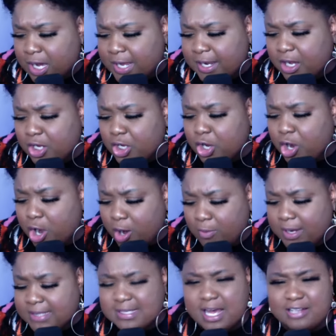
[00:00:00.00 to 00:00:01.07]
an
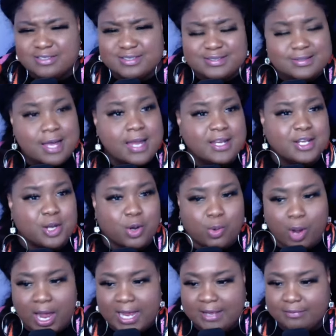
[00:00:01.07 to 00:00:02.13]
occurrence, a sudden
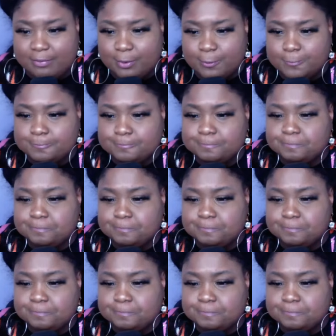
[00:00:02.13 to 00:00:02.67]
arrival